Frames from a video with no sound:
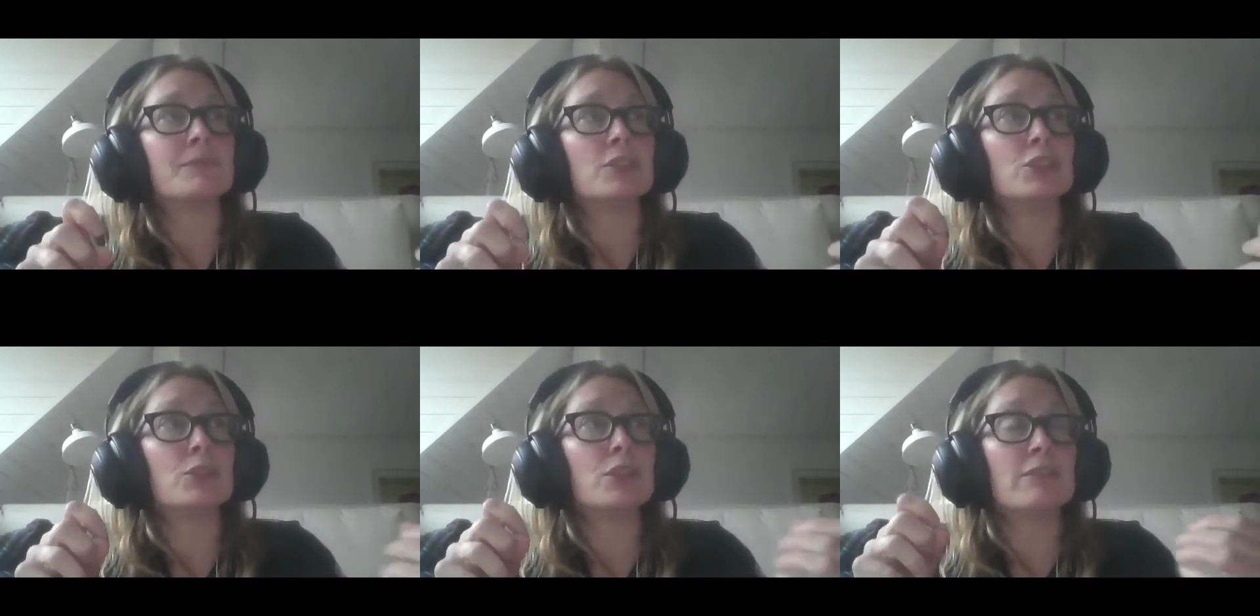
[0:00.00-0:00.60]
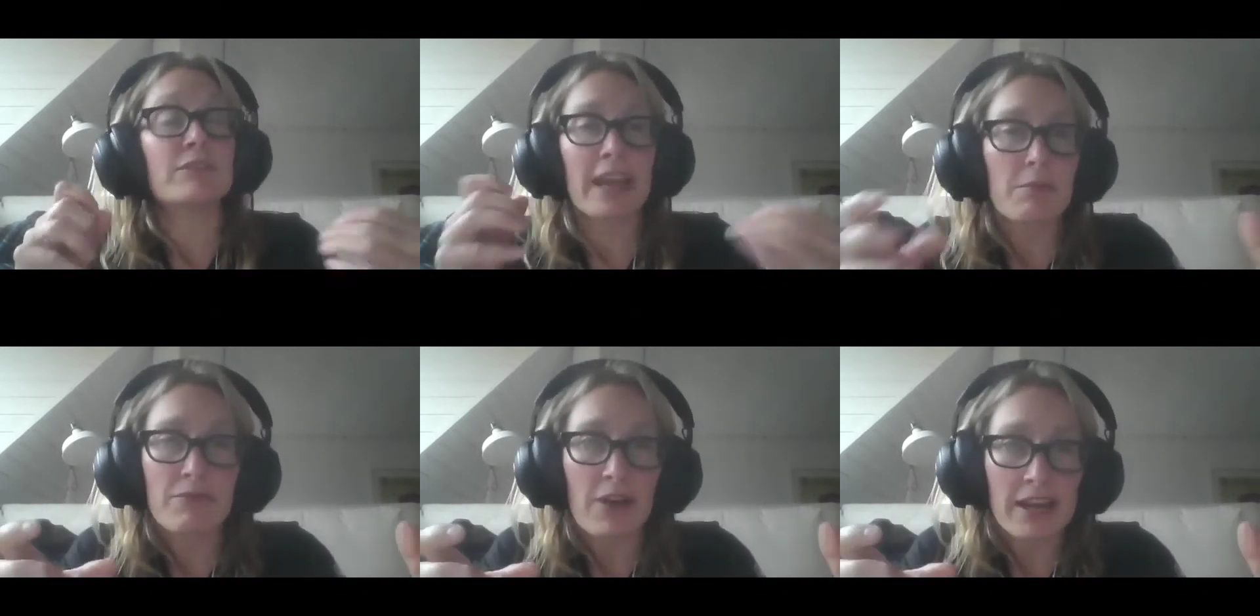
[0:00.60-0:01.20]
you could have
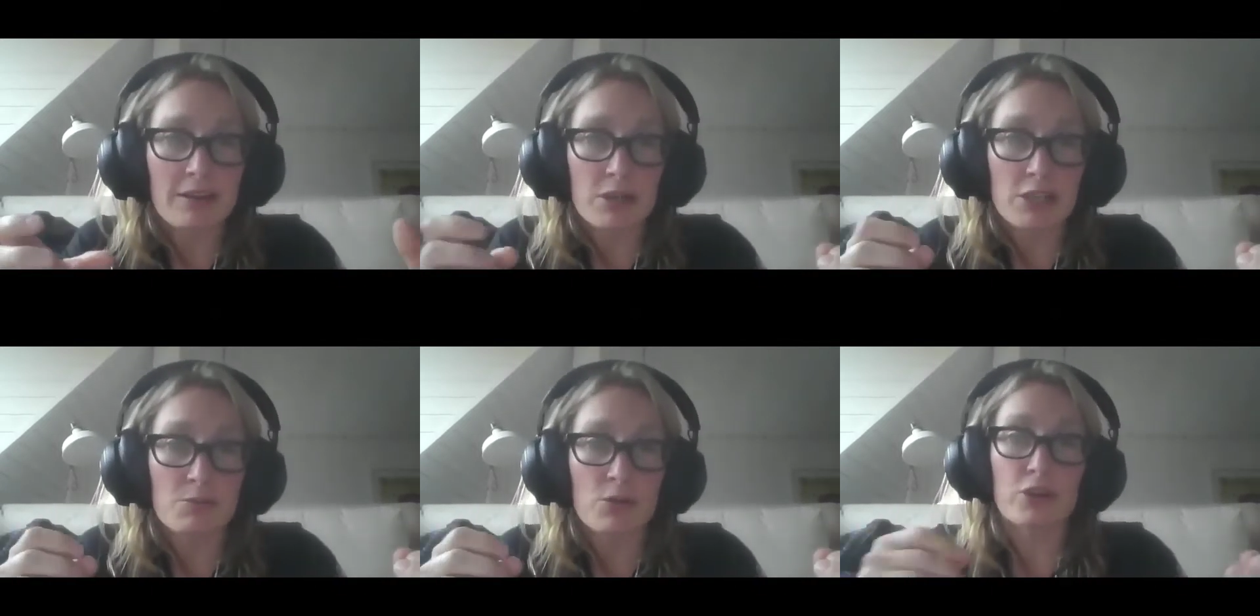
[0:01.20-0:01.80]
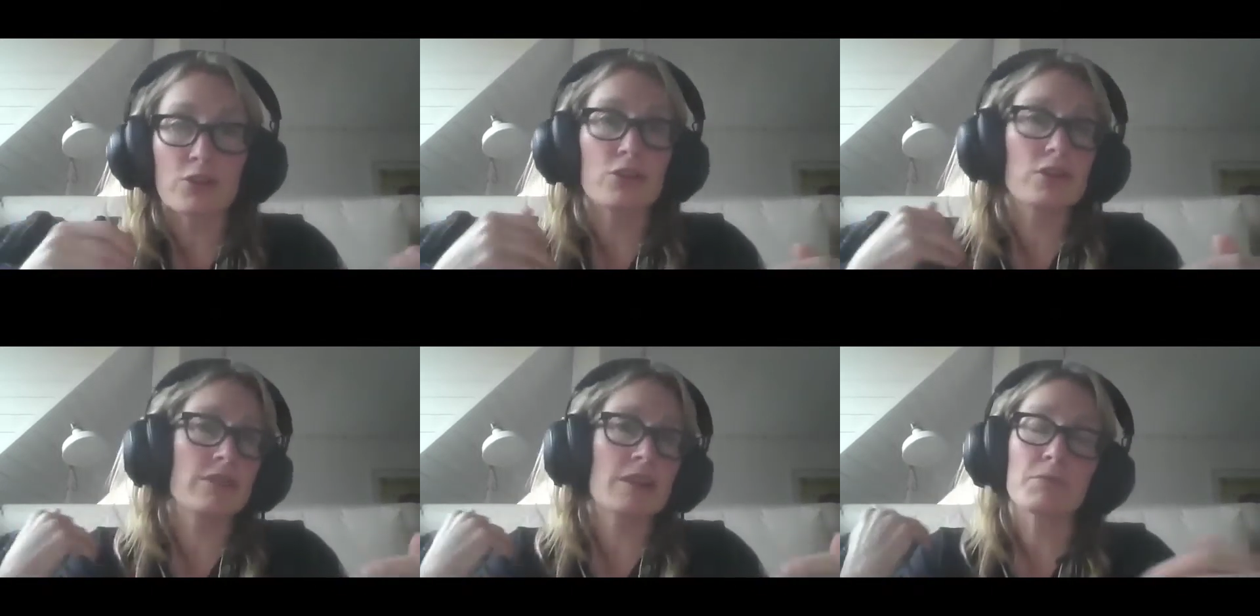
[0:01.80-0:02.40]
gamified it much more. You could
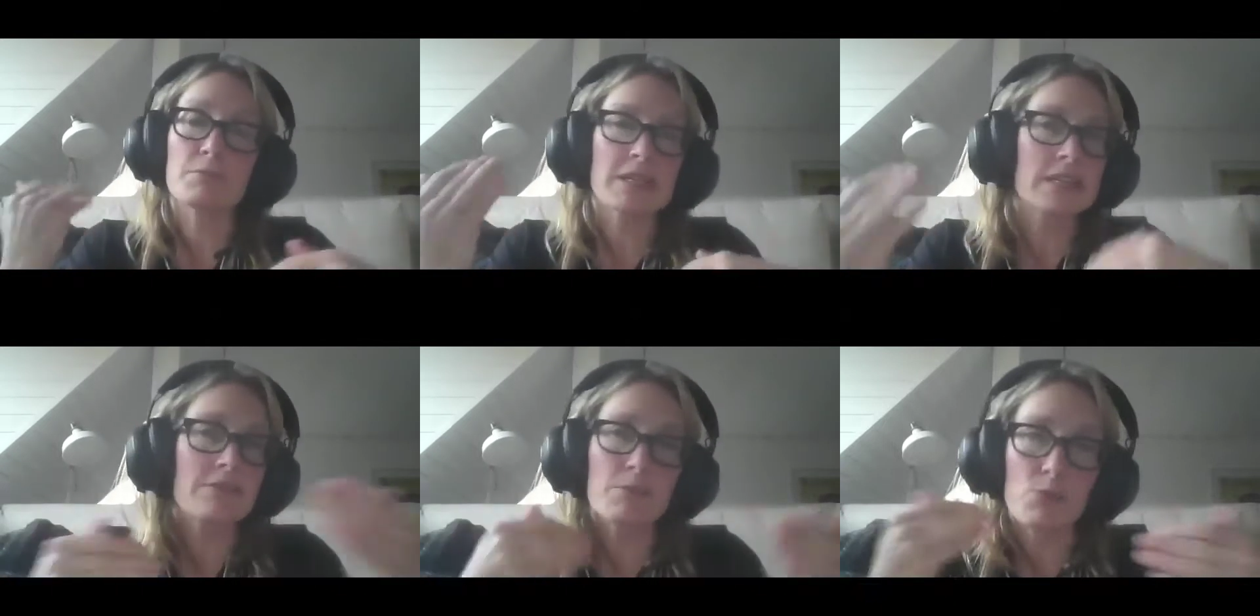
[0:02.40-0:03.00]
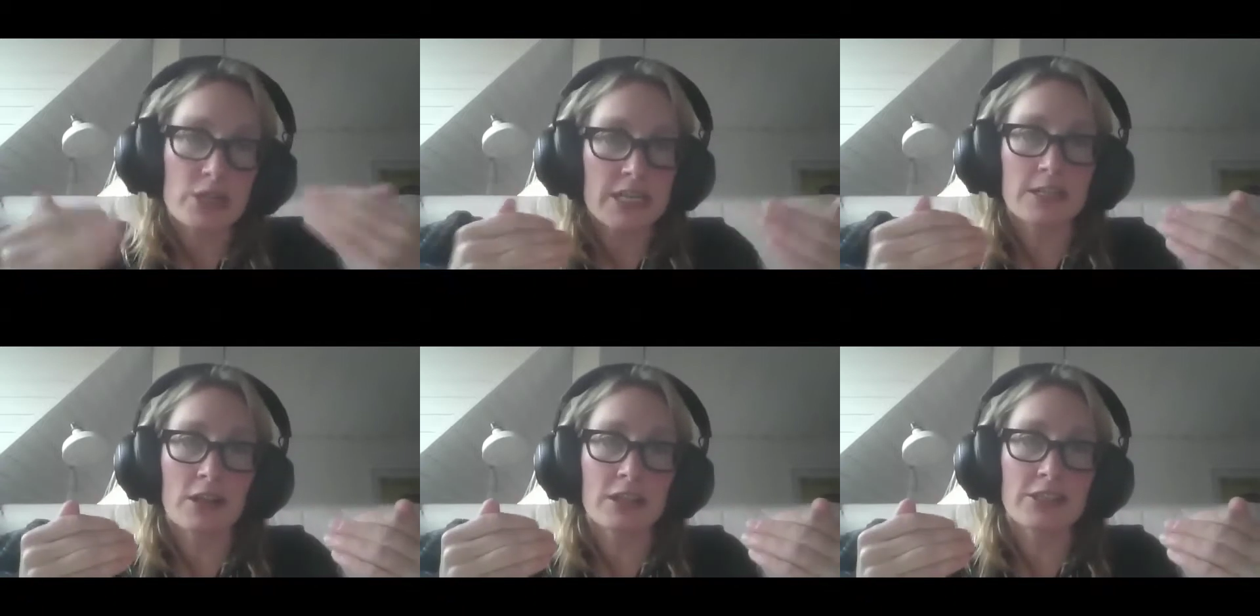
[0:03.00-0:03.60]
have implemented even more
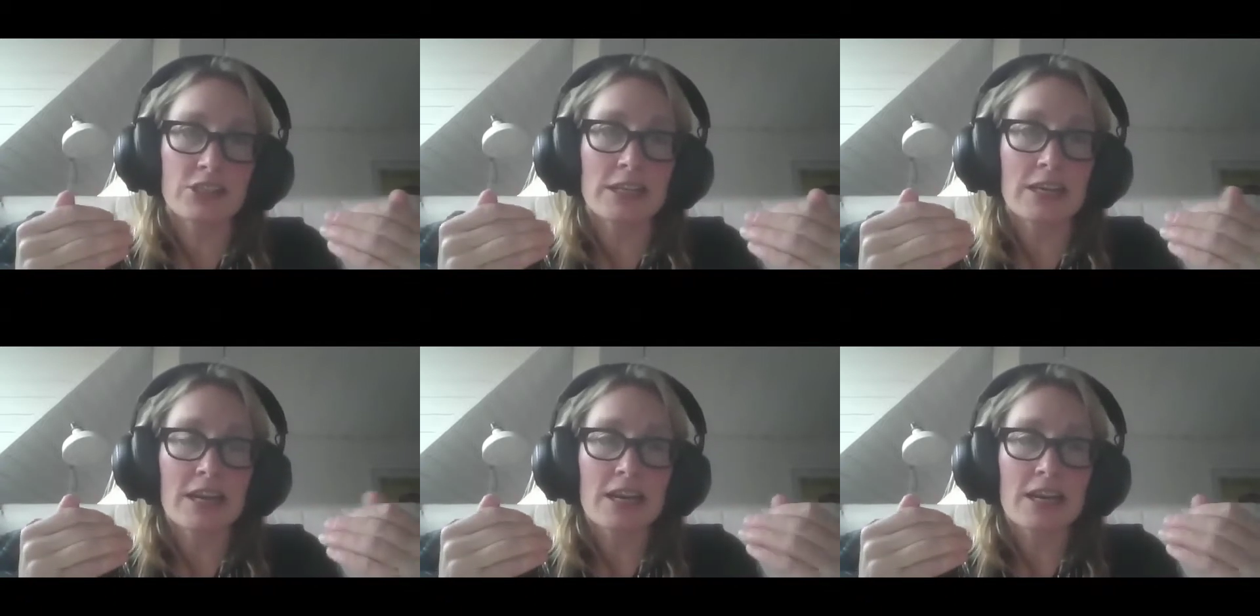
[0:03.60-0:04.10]
technology.